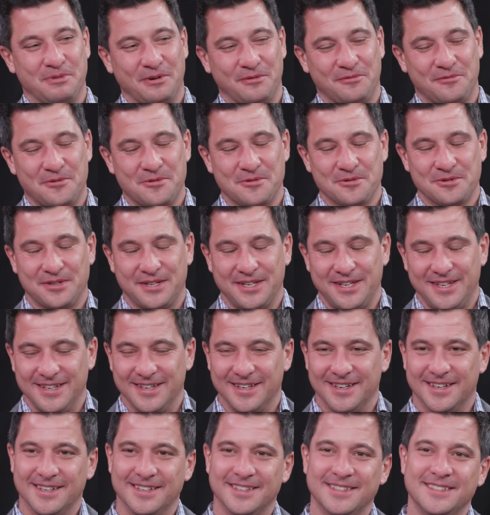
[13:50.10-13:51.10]
before
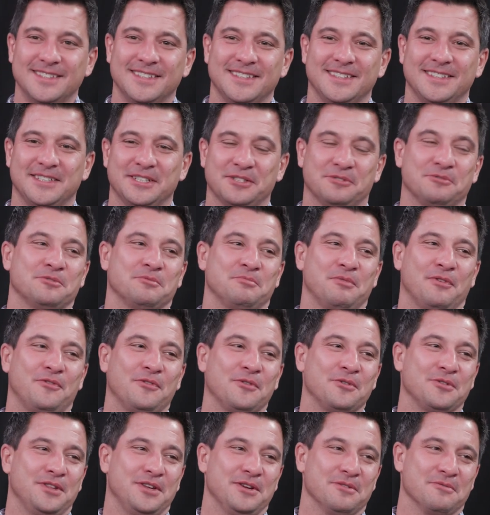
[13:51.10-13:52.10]
the uh, this was
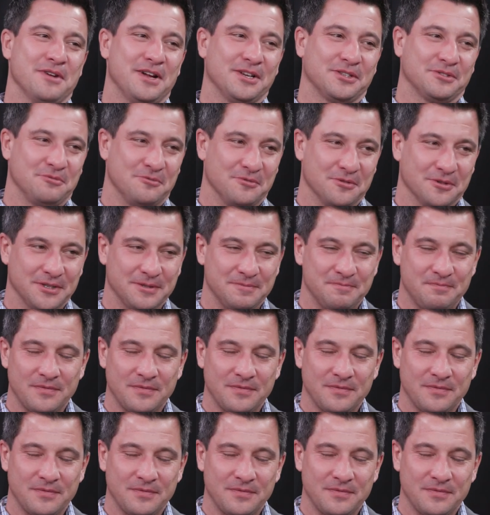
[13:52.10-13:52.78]
before the arrest warrant.